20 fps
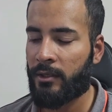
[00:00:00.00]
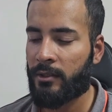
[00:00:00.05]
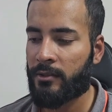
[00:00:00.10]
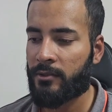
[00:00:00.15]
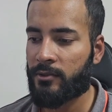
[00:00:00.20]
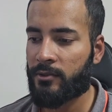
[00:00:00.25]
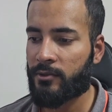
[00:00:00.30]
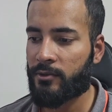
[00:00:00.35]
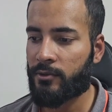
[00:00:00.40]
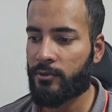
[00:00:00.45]

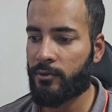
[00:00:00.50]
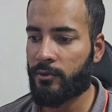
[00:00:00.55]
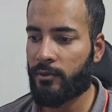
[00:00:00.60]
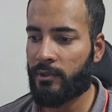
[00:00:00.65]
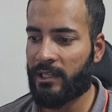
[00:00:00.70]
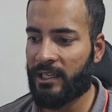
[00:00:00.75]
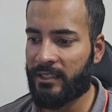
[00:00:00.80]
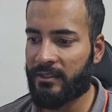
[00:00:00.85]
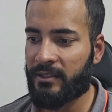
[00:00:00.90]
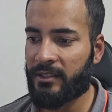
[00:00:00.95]
So
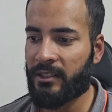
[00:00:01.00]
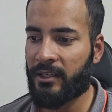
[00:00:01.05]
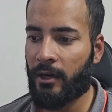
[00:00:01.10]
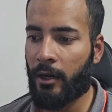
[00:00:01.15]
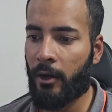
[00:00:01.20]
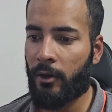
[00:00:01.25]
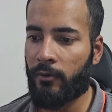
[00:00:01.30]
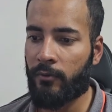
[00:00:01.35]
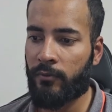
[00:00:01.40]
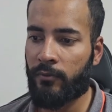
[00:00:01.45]
let's see
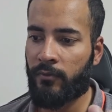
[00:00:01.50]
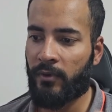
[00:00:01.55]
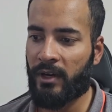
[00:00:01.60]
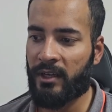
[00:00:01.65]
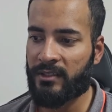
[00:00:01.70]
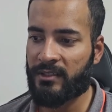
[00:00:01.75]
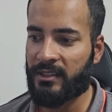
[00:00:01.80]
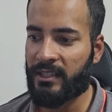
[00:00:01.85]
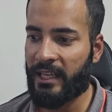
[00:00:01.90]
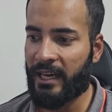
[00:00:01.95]
how
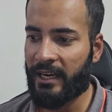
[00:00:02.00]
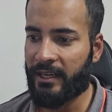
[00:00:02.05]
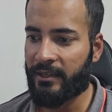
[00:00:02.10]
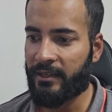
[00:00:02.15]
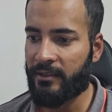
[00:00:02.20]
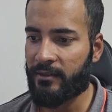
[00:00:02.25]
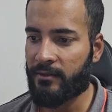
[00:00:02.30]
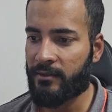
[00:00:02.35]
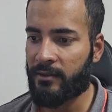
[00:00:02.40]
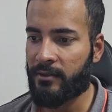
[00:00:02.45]
fast that
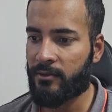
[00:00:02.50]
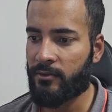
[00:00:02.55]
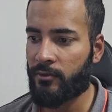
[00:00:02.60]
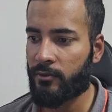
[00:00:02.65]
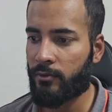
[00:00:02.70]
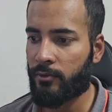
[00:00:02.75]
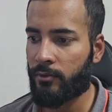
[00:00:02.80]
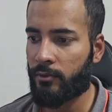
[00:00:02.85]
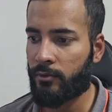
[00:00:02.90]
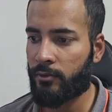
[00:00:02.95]
is.
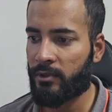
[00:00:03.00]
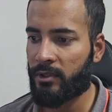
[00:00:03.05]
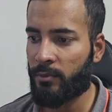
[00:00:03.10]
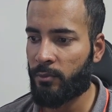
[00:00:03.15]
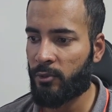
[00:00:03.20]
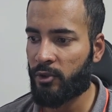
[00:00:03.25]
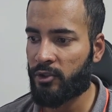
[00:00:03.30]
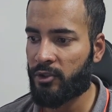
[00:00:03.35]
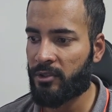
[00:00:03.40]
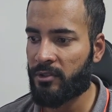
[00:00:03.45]
So the
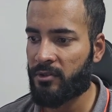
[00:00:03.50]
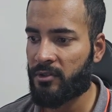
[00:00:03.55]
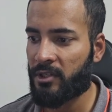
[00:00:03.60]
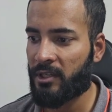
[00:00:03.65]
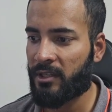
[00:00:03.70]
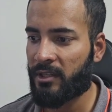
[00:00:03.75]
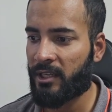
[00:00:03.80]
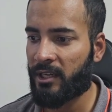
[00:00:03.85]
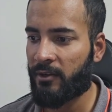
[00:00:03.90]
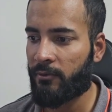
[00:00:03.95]
motion
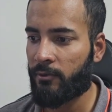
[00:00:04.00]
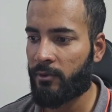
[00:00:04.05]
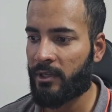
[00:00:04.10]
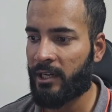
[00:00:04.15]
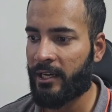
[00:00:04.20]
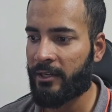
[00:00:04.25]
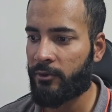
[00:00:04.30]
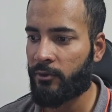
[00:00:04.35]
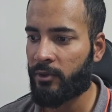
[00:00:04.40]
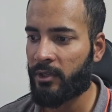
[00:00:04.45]
strength I would
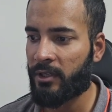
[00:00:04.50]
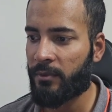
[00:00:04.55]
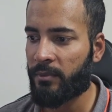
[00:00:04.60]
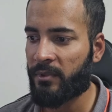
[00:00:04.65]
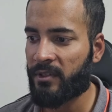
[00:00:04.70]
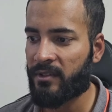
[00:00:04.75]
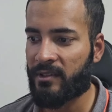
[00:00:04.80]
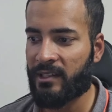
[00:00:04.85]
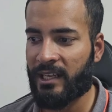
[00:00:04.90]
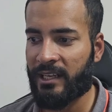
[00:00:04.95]
like to keep
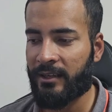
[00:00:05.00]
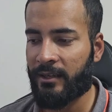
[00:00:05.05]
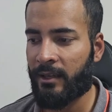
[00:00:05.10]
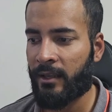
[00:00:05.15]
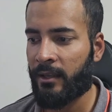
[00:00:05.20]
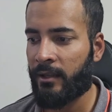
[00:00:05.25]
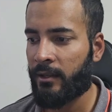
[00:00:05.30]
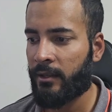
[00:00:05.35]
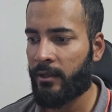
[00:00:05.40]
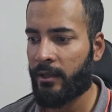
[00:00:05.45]
is like
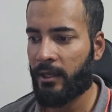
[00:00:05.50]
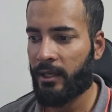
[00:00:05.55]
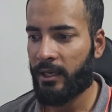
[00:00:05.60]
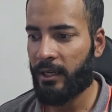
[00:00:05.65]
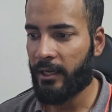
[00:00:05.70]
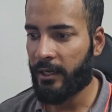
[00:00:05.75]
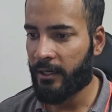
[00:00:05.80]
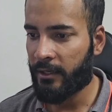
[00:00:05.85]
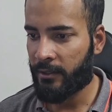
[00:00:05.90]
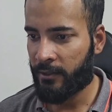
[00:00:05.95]

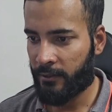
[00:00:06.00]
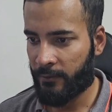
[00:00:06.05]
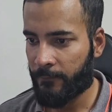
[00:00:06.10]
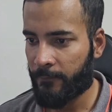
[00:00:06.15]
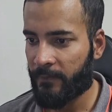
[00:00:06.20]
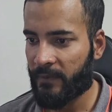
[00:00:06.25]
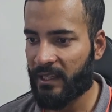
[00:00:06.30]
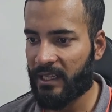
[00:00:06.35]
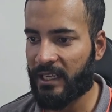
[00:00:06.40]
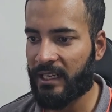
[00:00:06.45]
8.
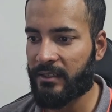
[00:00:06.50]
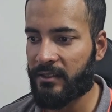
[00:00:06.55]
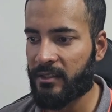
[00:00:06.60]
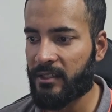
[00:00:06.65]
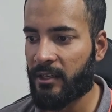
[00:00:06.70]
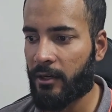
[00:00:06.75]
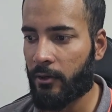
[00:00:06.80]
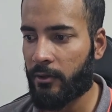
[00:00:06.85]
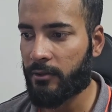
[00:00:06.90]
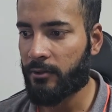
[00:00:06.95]
Let's see
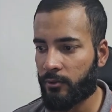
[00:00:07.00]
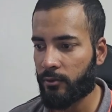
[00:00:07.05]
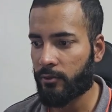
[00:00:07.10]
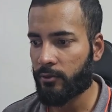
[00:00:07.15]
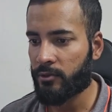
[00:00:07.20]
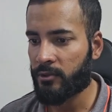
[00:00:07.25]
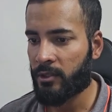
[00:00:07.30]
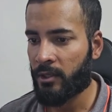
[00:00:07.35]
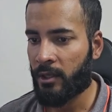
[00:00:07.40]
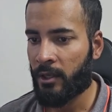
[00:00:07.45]
how it
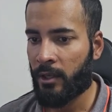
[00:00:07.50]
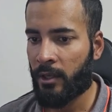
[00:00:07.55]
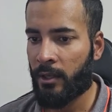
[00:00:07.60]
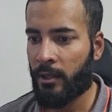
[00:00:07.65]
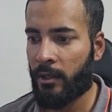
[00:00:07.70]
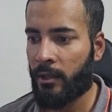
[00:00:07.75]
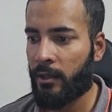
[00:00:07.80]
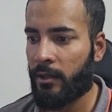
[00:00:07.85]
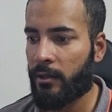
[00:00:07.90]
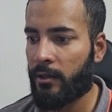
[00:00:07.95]
goes.
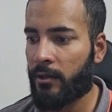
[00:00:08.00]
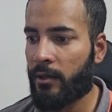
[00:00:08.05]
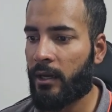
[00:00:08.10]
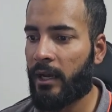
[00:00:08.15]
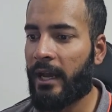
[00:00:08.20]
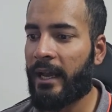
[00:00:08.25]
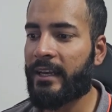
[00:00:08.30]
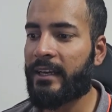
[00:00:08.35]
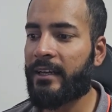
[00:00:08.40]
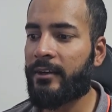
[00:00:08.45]

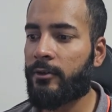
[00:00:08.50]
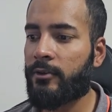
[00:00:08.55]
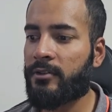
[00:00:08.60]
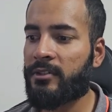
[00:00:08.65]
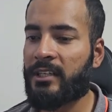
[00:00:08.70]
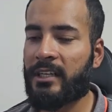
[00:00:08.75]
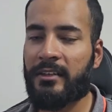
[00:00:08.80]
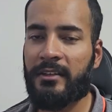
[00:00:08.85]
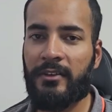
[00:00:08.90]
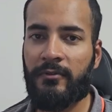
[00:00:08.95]
I cannot
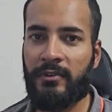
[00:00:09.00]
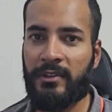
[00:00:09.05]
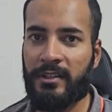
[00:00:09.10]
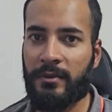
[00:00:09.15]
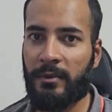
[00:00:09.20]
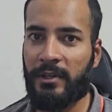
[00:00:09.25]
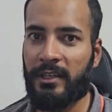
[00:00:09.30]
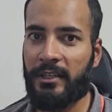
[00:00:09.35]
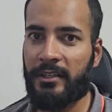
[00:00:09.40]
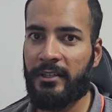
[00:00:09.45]
set the
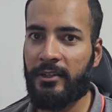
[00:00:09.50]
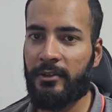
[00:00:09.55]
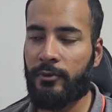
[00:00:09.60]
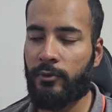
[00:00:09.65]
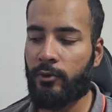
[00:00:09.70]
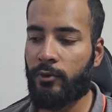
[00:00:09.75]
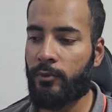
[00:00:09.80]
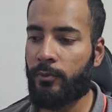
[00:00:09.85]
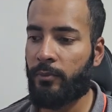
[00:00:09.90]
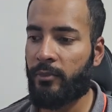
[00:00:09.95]
visibility
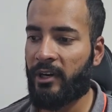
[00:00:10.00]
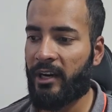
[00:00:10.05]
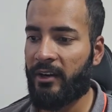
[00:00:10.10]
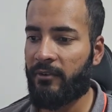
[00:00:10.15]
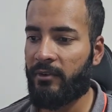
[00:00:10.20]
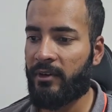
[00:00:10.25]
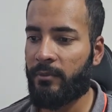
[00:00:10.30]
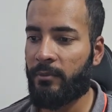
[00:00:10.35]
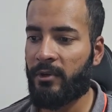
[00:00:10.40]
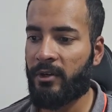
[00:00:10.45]
to
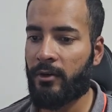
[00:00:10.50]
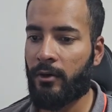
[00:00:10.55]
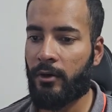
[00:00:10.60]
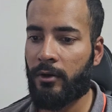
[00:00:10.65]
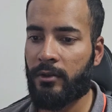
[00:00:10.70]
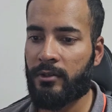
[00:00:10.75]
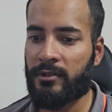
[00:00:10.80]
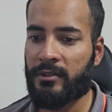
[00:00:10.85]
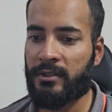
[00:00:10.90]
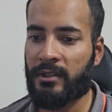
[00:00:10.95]
private
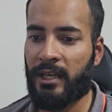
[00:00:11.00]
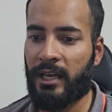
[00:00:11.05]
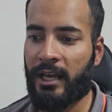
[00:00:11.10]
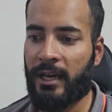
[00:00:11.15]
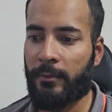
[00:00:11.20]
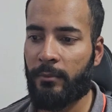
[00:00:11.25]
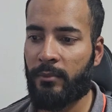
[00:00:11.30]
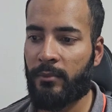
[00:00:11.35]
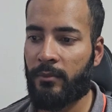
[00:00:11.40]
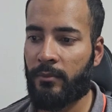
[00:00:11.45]
because
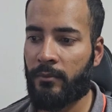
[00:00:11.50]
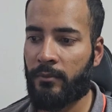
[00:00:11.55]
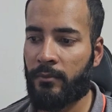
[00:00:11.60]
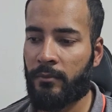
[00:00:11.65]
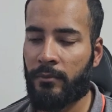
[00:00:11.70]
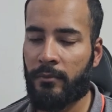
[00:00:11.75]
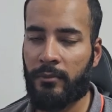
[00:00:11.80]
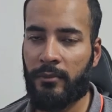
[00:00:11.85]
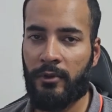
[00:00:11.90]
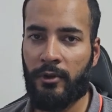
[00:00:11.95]
I'm
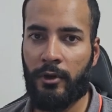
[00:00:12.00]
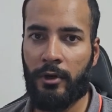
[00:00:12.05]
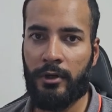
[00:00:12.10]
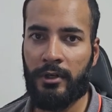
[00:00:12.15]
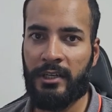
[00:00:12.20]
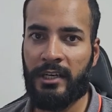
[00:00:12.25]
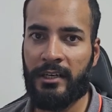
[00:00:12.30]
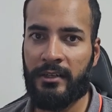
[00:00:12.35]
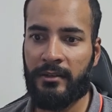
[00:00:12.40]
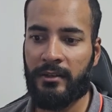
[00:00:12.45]
not
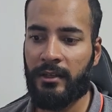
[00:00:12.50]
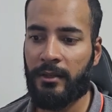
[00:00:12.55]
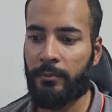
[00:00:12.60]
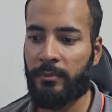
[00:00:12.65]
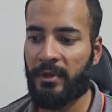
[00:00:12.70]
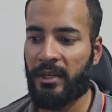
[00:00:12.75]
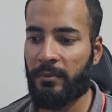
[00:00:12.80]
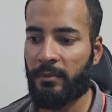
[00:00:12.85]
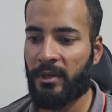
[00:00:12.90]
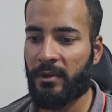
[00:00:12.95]
at the
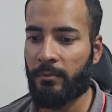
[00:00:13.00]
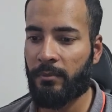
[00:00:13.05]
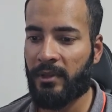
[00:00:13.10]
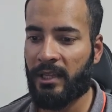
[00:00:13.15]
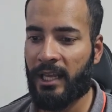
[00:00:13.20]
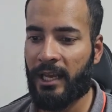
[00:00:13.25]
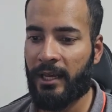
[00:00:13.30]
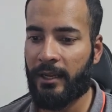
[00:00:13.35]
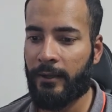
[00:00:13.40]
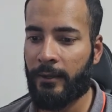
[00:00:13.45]
premium
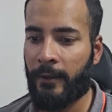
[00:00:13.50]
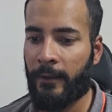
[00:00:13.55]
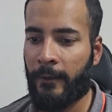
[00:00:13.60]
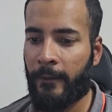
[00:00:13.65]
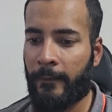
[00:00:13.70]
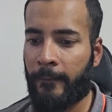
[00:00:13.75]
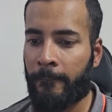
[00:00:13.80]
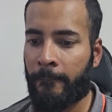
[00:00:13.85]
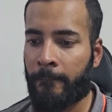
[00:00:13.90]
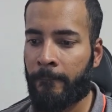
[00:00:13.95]
plan,
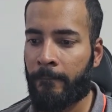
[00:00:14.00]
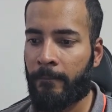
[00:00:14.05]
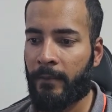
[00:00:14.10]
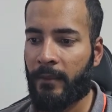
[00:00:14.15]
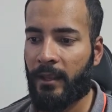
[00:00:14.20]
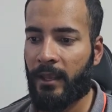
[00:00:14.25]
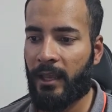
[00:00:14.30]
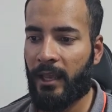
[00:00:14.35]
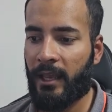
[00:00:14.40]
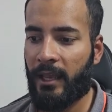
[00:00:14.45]

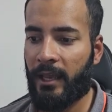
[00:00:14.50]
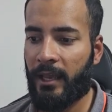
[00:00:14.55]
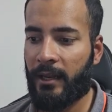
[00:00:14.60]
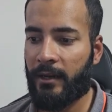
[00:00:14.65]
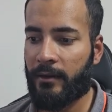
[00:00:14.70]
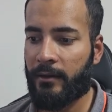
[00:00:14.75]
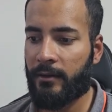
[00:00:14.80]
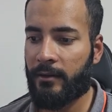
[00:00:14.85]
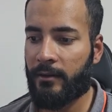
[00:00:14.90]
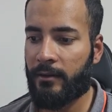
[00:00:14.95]

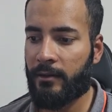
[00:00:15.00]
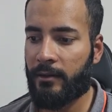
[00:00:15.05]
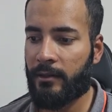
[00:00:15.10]
and